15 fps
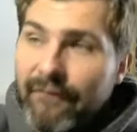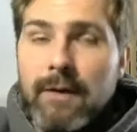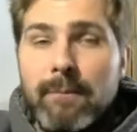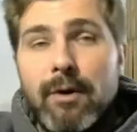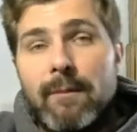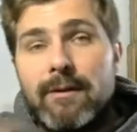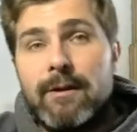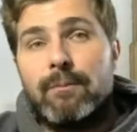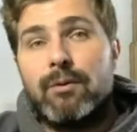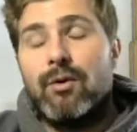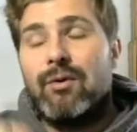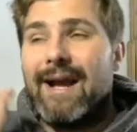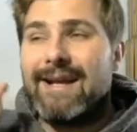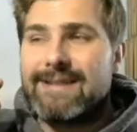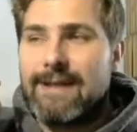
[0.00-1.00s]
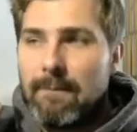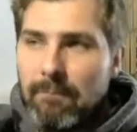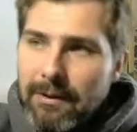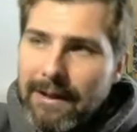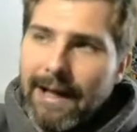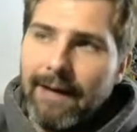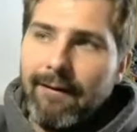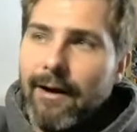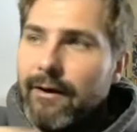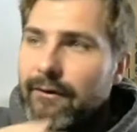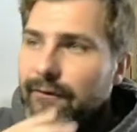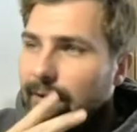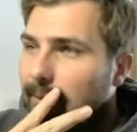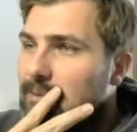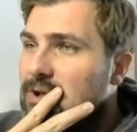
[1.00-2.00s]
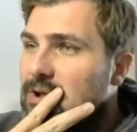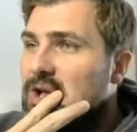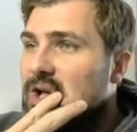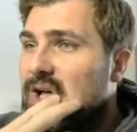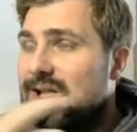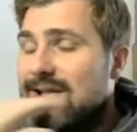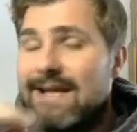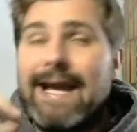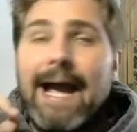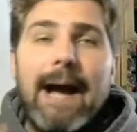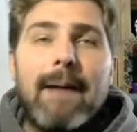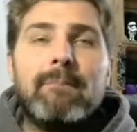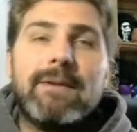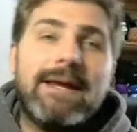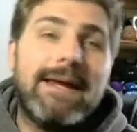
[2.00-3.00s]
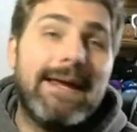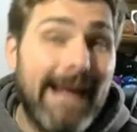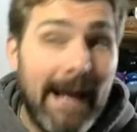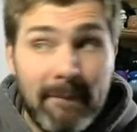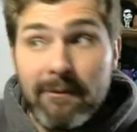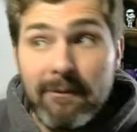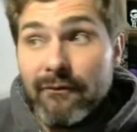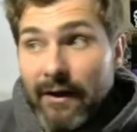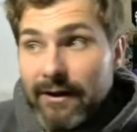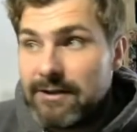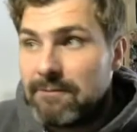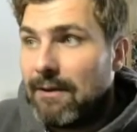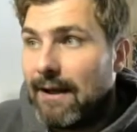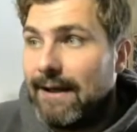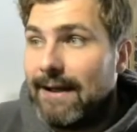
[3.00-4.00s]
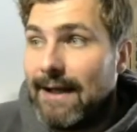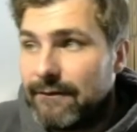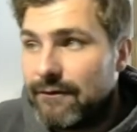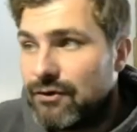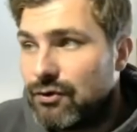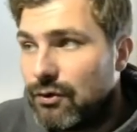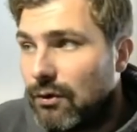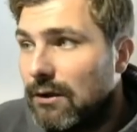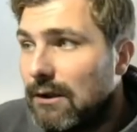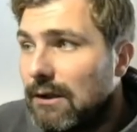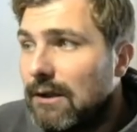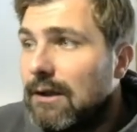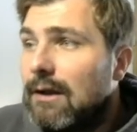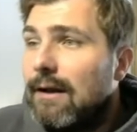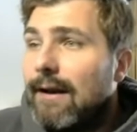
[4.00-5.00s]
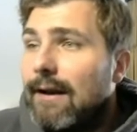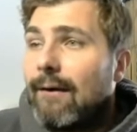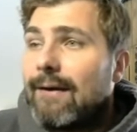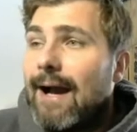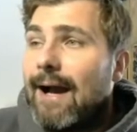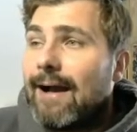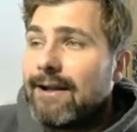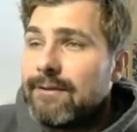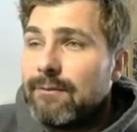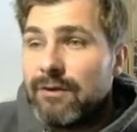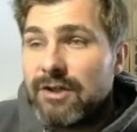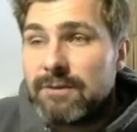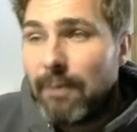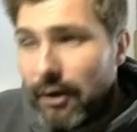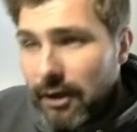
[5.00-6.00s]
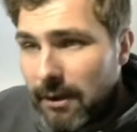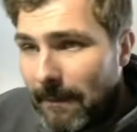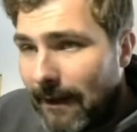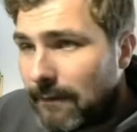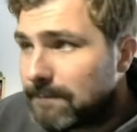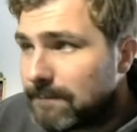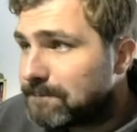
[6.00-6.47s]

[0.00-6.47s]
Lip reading: put him in your blue decks and play around with him because he can be fun to play, that's for sure. Now, Cataclysm we spoke about.